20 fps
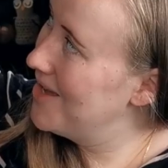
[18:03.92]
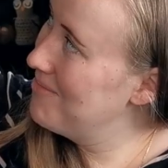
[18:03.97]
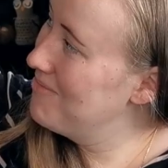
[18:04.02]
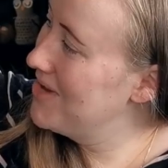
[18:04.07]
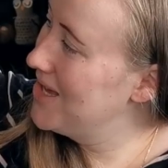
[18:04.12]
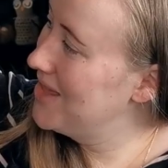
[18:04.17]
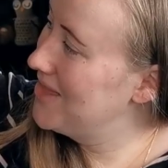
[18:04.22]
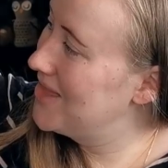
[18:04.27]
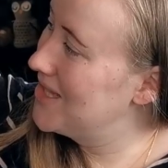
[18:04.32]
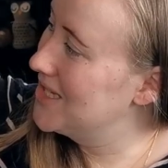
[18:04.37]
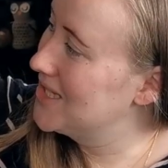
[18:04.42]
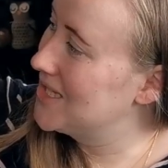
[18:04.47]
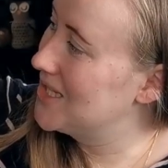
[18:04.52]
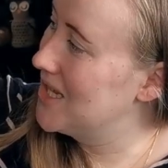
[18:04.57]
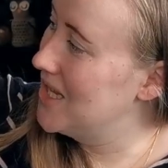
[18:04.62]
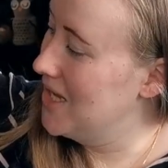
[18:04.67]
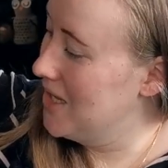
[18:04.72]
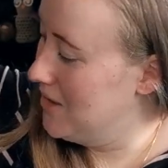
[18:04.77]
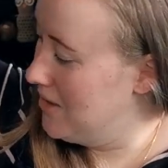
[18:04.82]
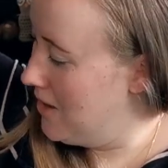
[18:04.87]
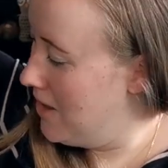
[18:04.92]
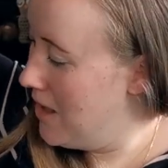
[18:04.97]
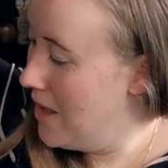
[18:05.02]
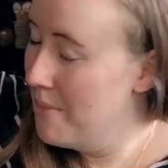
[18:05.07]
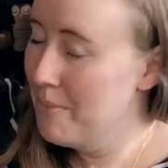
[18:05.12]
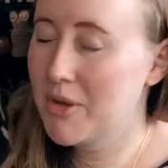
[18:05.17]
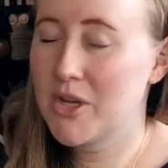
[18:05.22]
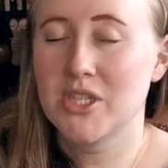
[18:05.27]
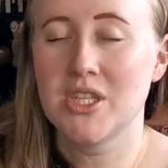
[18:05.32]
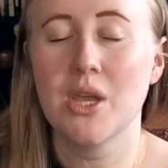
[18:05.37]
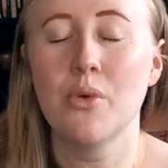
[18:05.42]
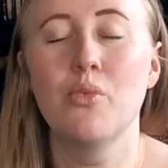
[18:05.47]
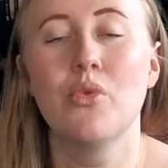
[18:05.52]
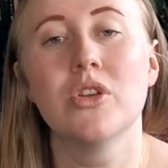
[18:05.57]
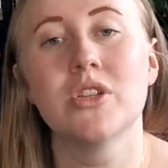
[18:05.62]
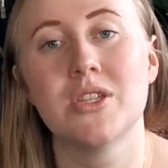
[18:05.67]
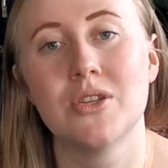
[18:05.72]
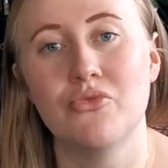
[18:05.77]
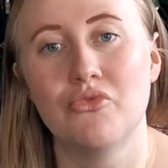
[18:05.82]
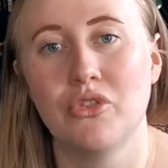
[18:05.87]
I made this in because I
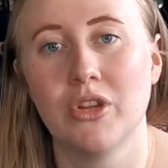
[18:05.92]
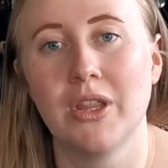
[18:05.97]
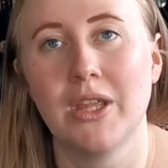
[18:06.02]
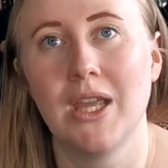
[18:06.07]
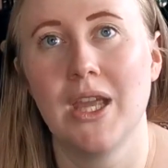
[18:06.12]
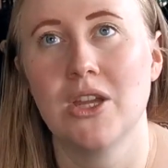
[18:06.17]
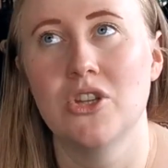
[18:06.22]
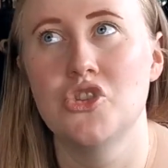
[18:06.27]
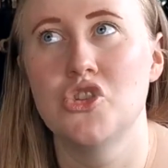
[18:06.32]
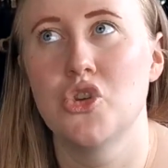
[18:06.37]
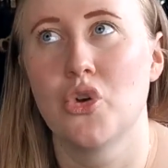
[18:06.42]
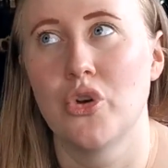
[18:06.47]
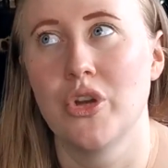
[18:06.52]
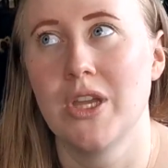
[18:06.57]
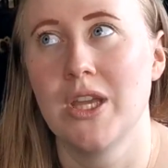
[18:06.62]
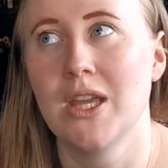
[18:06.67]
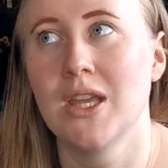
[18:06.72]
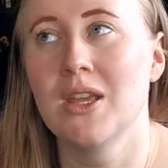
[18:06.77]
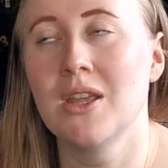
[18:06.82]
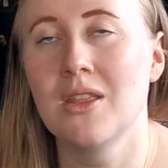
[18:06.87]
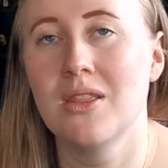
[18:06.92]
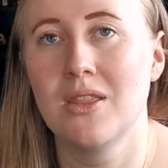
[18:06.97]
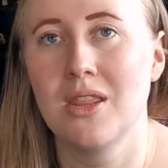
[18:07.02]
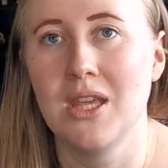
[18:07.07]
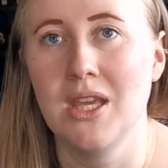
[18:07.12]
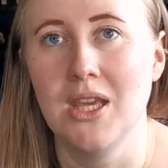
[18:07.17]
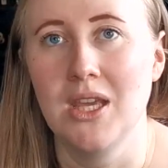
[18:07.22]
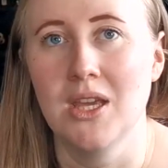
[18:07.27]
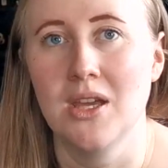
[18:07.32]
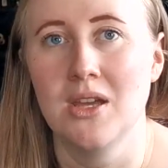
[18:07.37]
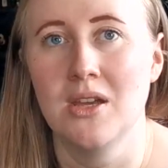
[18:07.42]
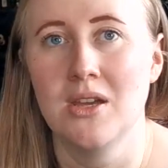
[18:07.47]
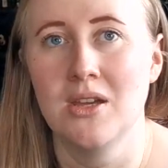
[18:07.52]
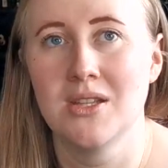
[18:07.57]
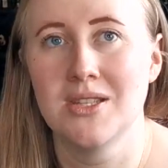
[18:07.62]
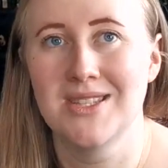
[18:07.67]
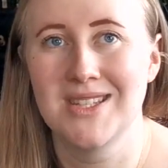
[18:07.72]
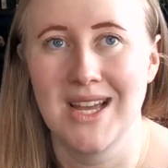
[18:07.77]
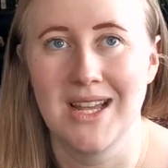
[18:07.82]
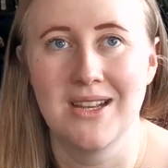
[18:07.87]
wasn't really enjoying the
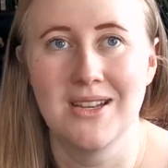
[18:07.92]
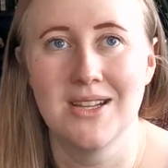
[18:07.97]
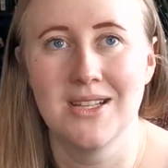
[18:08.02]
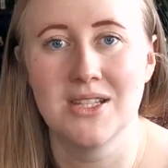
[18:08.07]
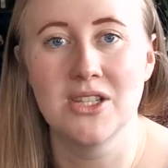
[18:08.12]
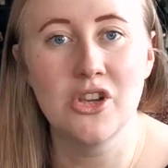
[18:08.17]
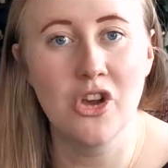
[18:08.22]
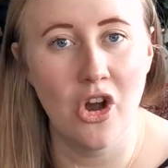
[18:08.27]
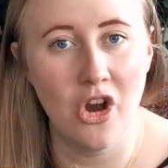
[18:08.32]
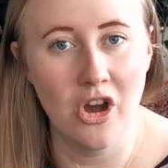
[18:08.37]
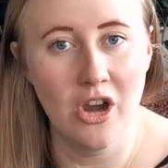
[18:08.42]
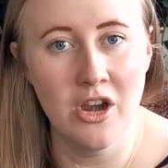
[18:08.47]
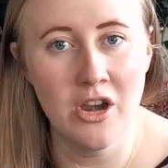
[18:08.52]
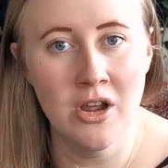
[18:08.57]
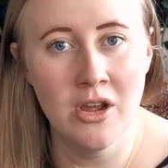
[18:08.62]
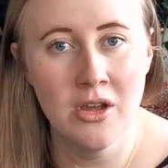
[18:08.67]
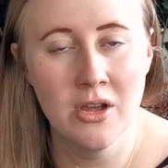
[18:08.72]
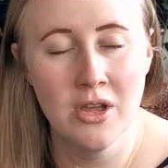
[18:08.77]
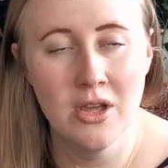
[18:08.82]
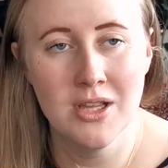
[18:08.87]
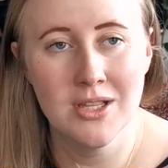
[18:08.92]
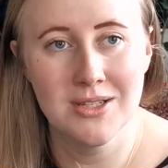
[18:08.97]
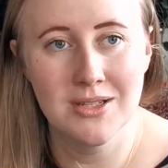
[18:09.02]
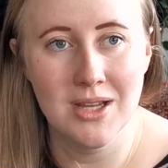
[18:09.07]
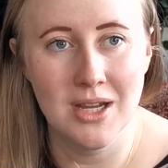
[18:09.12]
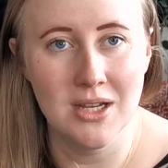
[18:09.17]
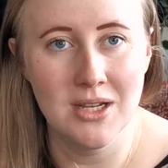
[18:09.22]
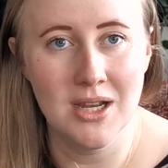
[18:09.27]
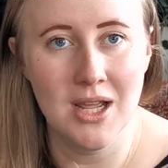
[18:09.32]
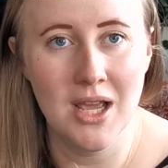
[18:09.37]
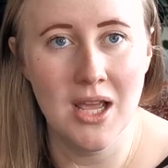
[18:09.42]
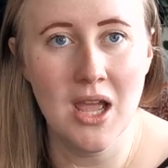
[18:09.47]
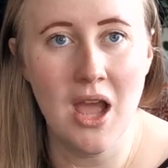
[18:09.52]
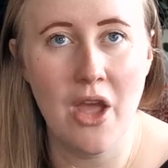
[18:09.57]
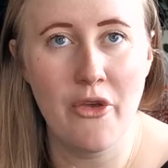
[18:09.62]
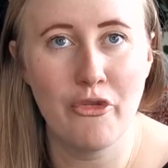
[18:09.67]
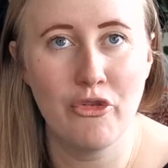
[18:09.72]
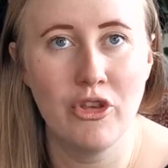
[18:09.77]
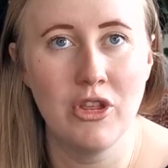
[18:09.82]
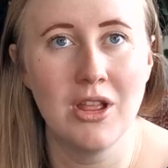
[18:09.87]
Sandnes Garn Sunday.
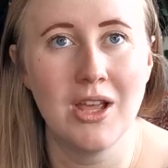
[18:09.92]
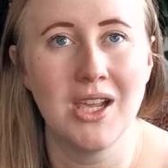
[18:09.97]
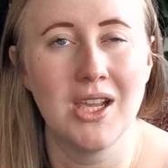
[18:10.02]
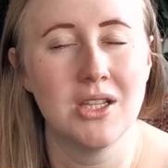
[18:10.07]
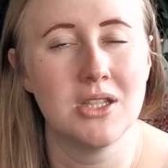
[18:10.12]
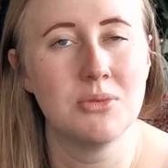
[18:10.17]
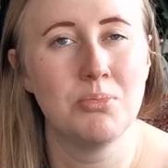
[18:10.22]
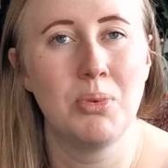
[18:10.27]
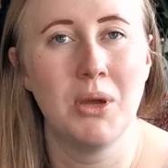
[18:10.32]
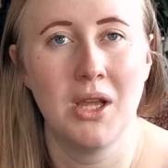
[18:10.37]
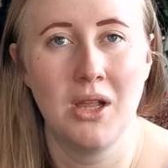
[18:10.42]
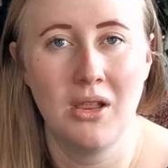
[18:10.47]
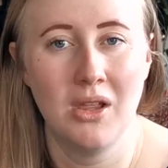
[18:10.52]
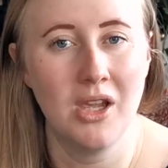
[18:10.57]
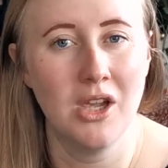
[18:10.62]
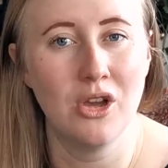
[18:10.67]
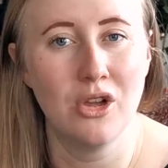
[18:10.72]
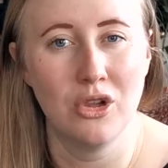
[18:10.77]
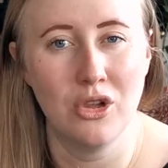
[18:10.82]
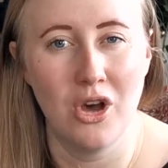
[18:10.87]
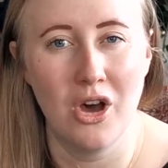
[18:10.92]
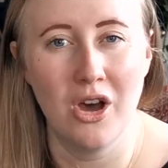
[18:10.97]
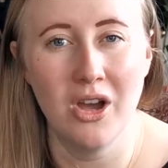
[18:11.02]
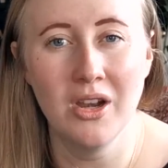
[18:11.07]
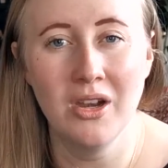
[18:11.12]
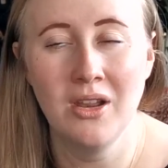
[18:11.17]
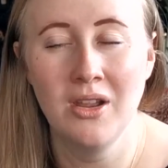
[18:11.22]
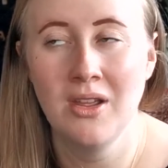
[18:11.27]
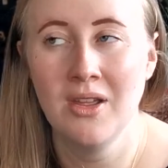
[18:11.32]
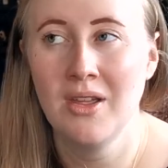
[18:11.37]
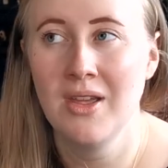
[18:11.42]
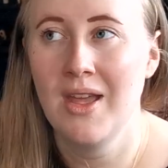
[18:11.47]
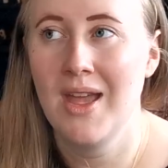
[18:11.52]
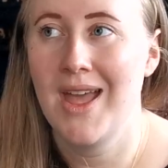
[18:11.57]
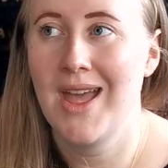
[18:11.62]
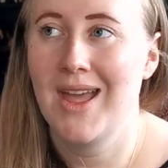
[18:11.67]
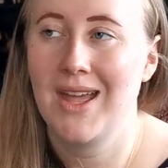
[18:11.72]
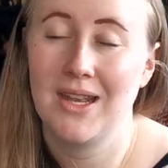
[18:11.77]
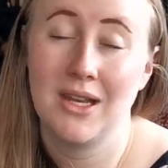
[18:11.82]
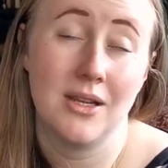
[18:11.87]
I feel like it's pilling a lot,
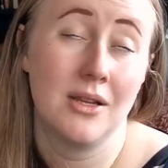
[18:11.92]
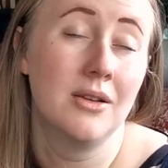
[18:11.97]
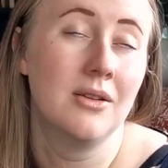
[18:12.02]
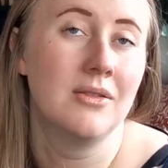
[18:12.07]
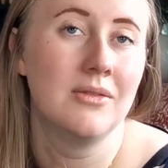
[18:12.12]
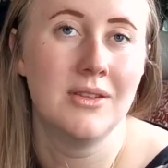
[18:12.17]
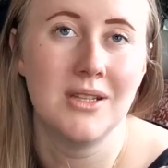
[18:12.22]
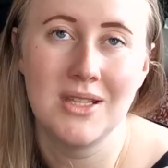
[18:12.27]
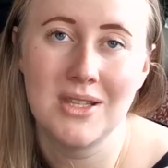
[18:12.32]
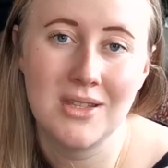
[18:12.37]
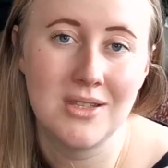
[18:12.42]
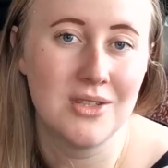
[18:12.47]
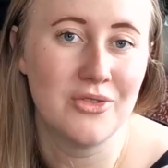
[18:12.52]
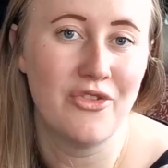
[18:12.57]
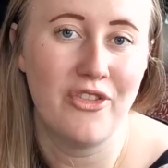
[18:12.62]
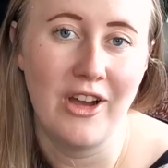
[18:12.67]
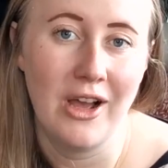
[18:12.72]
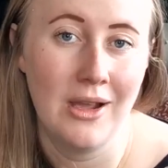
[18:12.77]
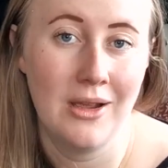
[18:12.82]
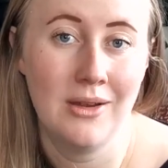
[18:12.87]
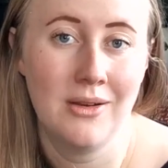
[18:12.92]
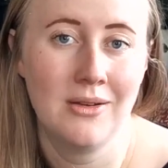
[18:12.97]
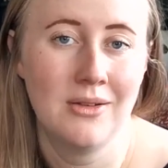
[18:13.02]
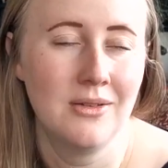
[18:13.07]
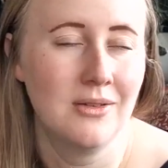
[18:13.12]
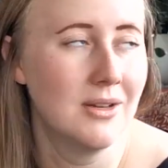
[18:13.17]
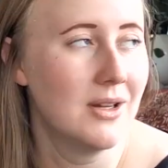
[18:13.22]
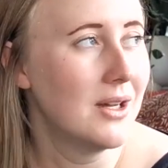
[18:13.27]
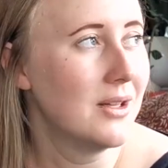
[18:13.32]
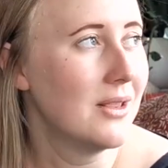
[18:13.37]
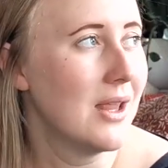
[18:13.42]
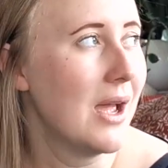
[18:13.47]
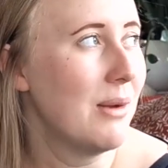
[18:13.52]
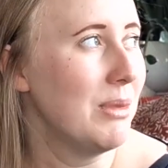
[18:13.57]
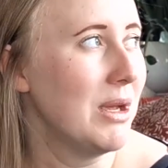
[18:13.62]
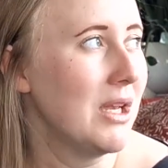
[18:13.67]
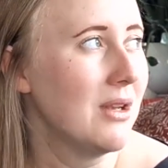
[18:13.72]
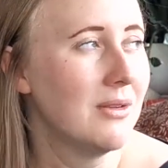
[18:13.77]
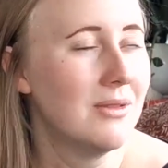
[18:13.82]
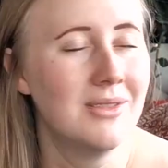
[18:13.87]
and it's fine. I
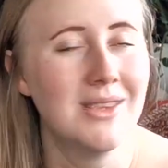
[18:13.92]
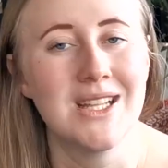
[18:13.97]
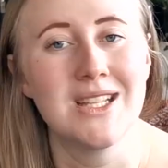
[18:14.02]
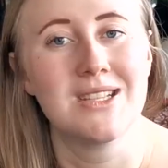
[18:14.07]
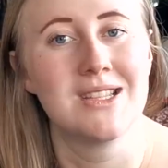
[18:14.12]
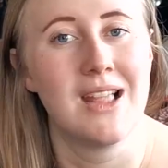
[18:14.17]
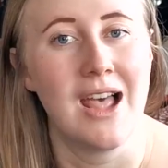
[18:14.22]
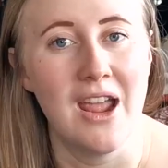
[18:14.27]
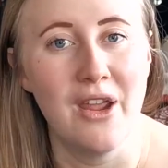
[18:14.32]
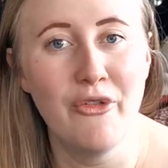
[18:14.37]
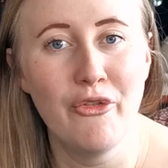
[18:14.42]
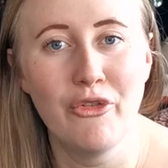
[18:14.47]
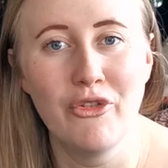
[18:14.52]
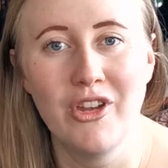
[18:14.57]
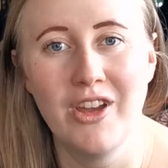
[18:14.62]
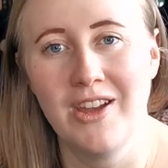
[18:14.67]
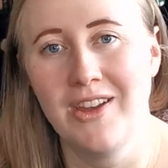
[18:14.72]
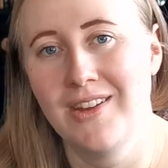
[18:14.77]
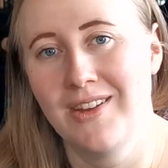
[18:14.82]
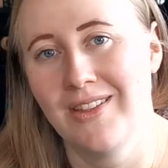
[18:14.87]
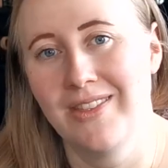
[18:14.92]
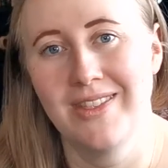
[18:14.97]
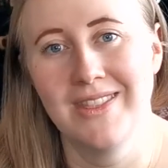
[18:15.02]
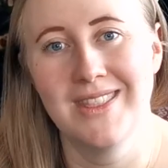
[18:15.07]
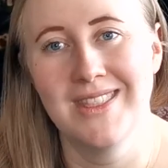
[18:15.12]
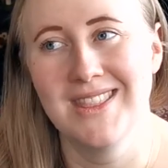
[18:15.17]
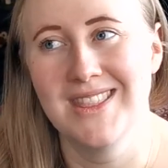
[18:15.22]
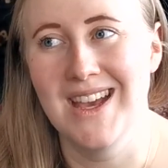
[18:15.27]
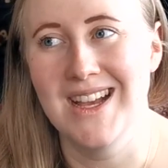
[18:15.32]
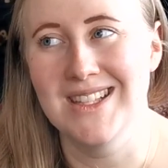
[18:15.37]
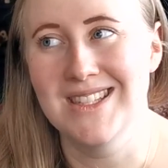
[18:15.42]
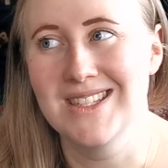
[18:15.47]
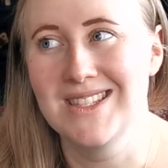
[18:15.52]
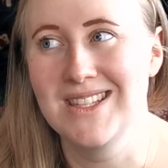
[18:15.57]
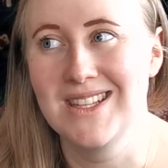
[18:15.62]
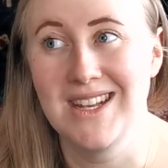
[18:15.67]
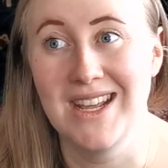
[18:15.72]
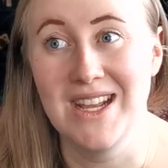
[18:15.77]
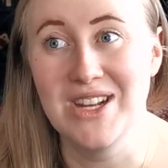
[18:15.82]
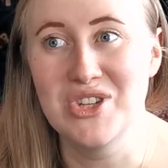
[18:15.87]
mean, that's life, and that's
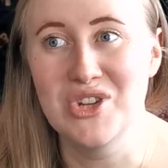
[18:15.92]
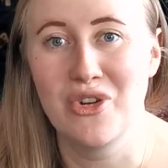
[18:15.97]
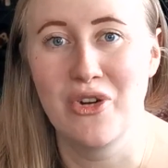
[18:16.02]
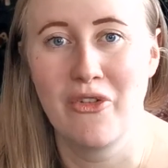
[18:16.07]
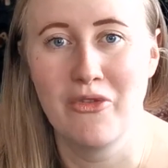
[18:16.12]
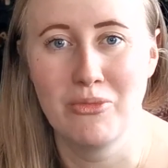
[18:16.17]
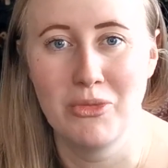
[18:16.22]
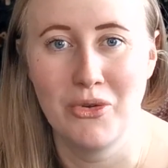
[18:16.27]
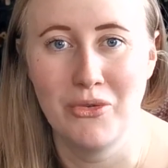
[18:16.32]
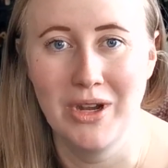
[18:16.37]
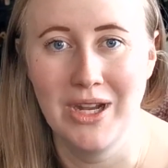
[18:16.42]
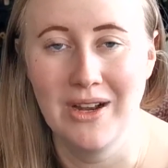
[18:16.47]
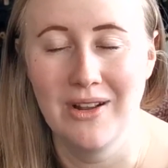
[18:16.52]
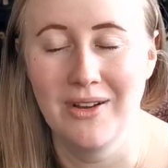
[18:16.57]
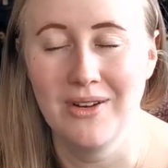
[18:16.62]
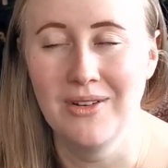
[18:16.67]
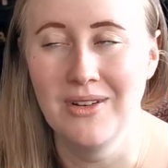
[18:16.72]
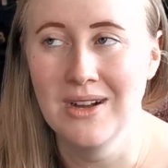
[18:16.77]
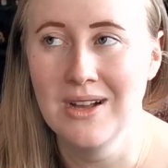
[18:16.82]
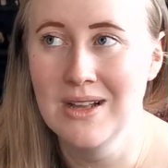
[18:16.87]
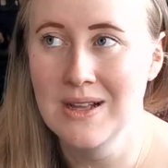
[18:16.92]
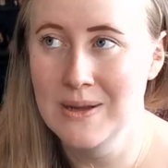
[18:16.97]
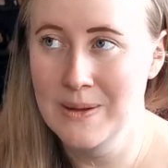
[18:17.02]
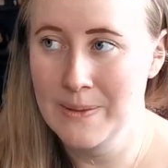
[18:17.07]
the nature of Merino.